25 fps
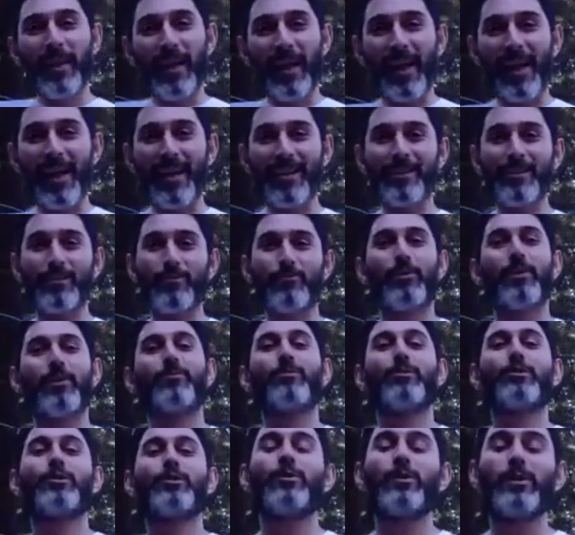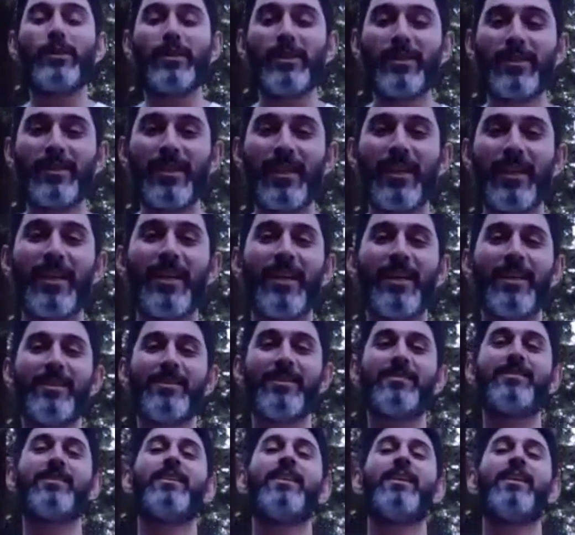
ass redwood trees, and